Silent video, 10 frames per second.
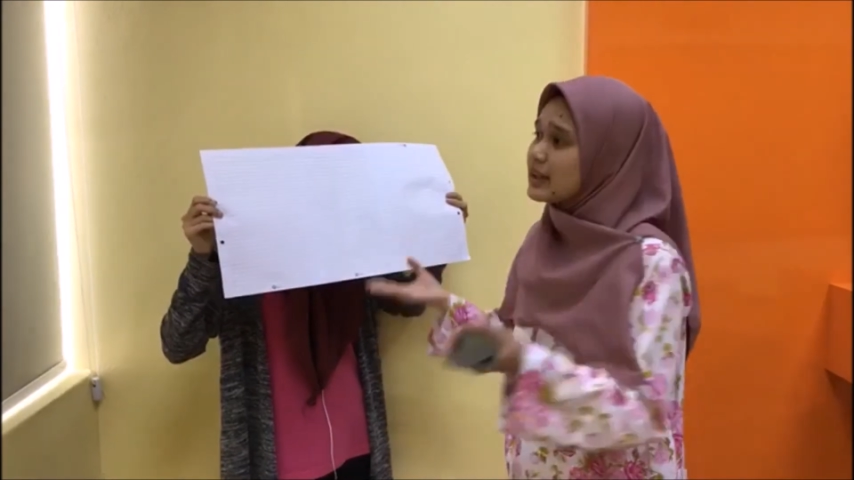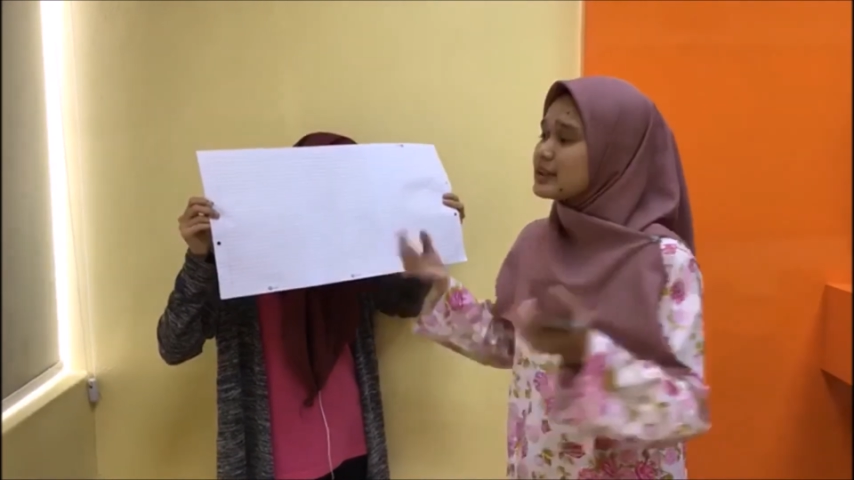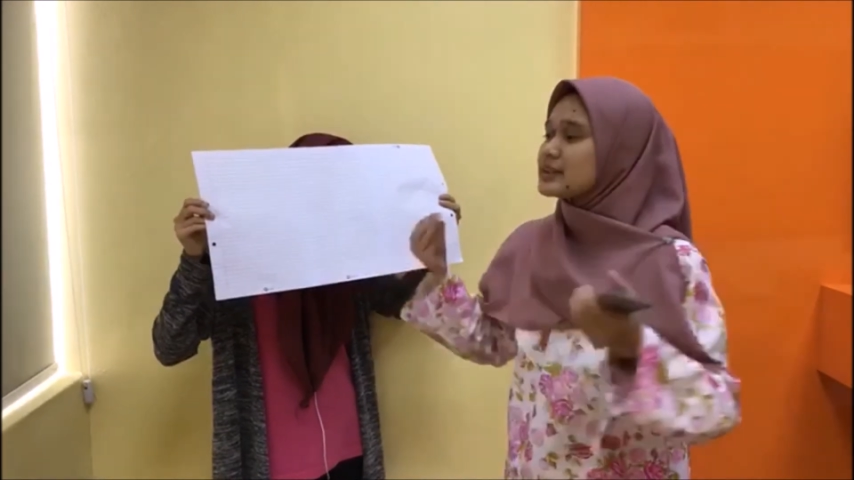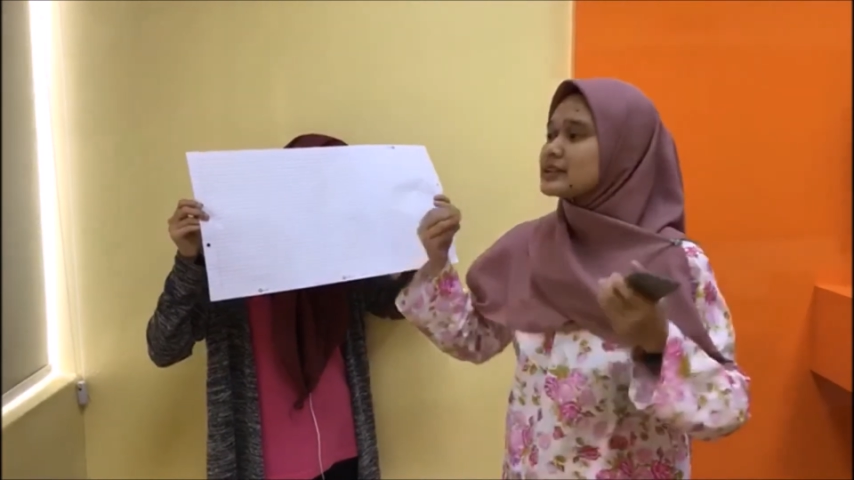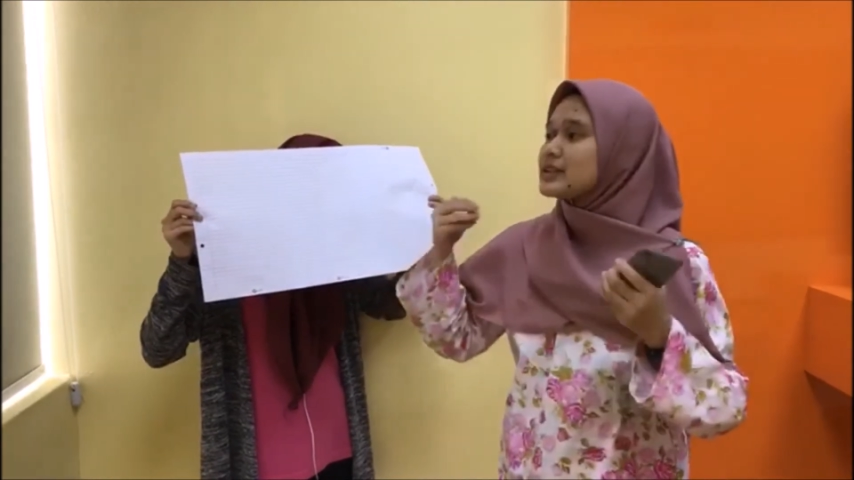
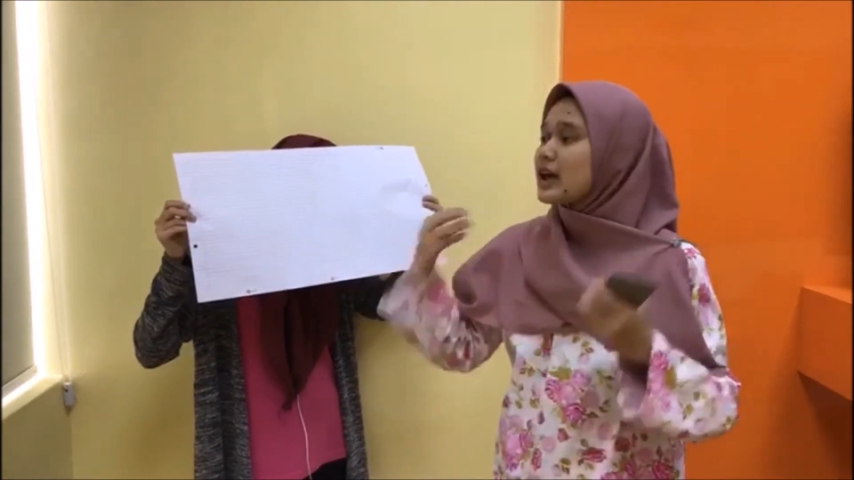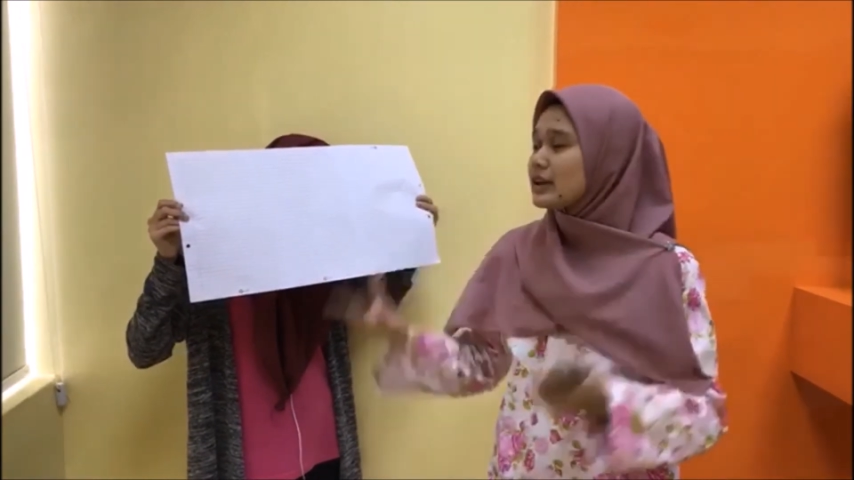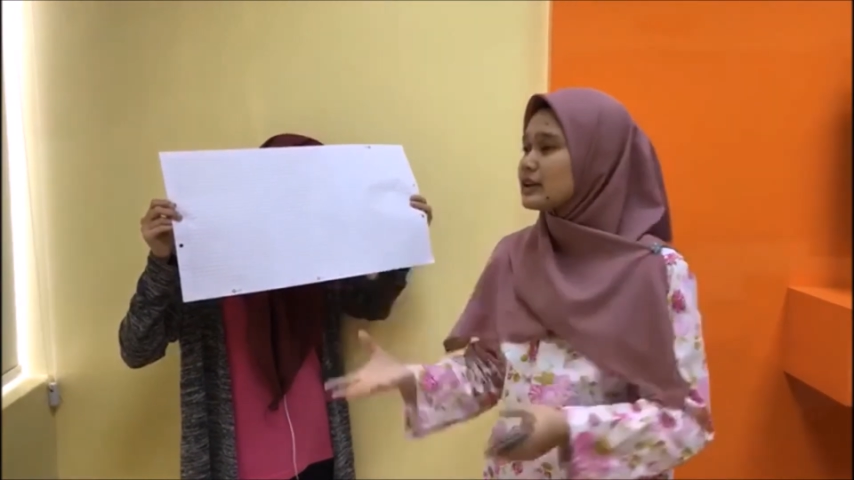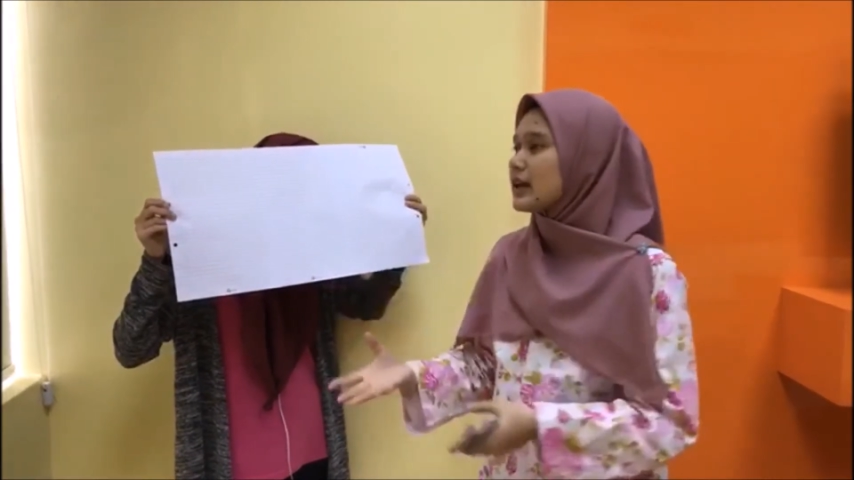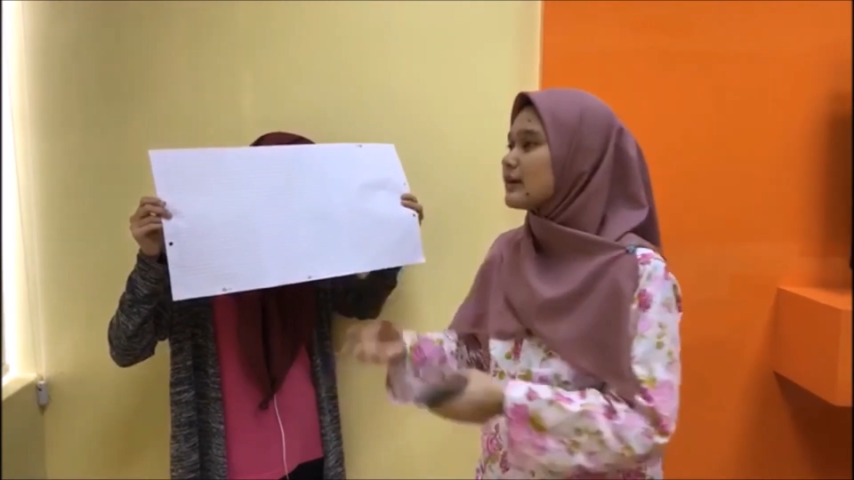There is
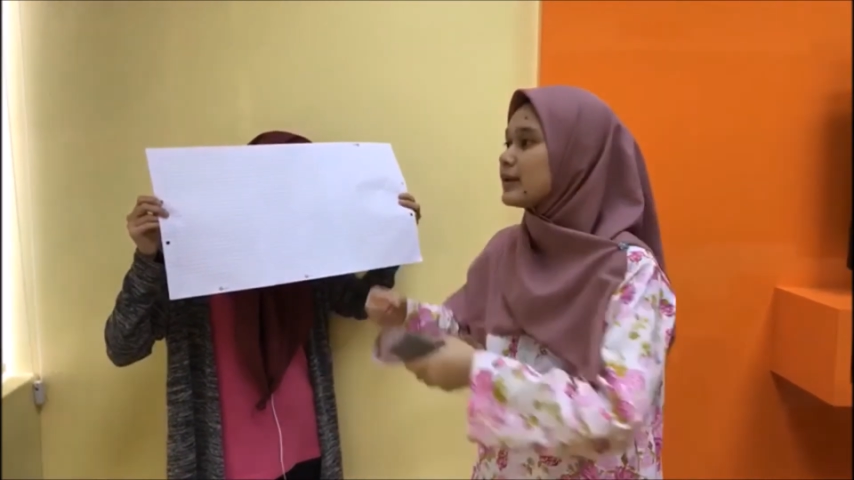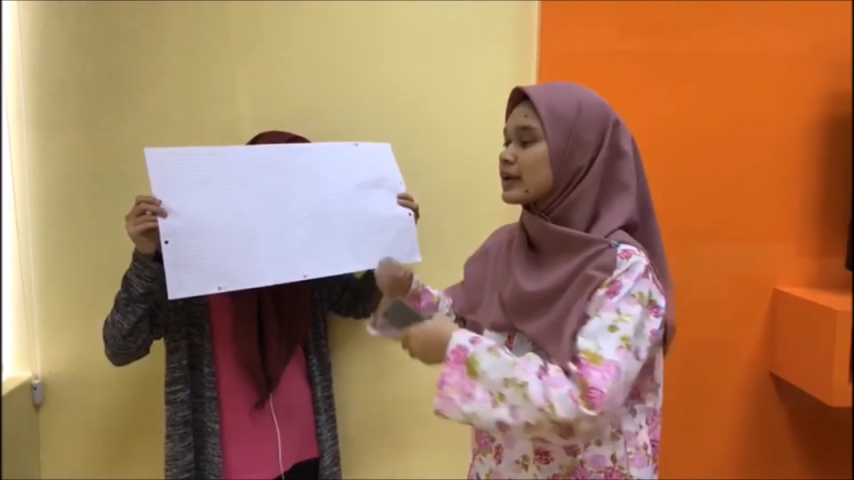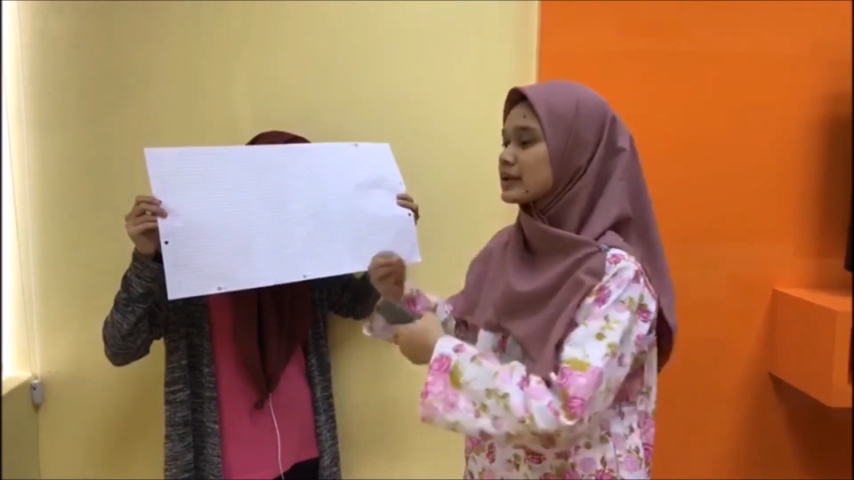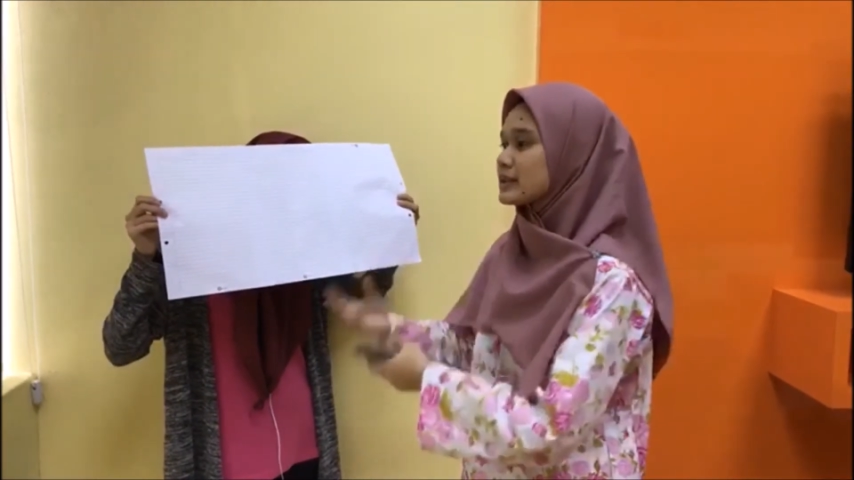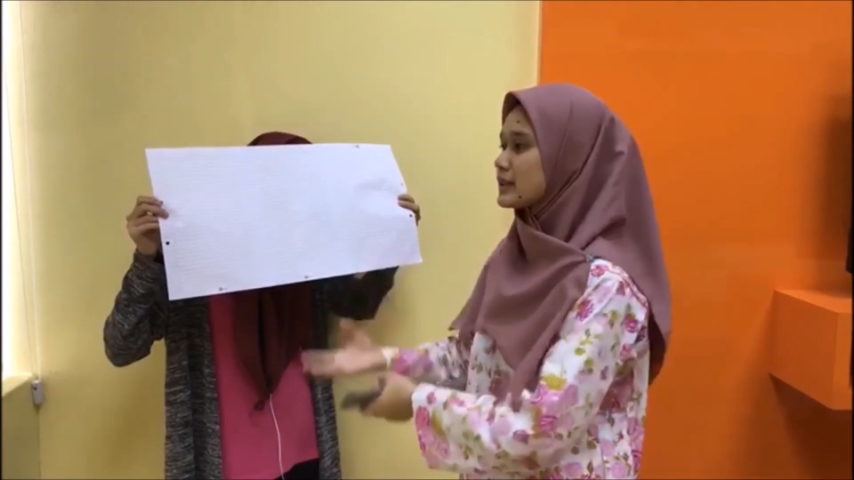not
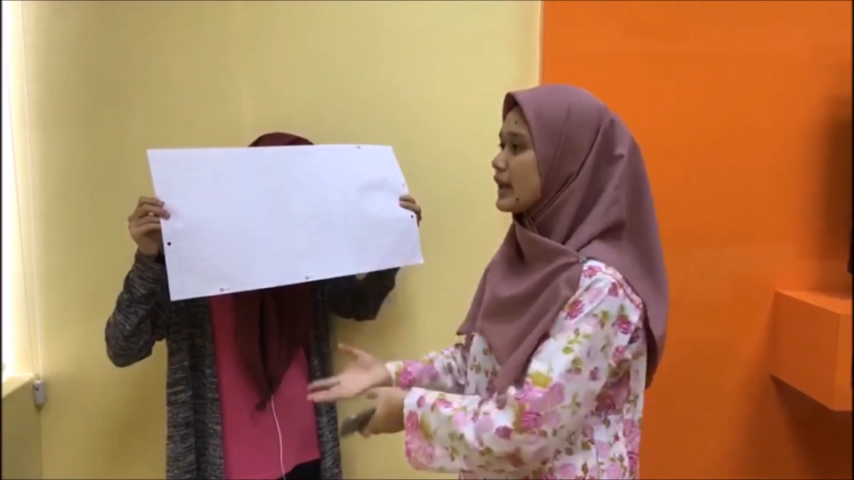because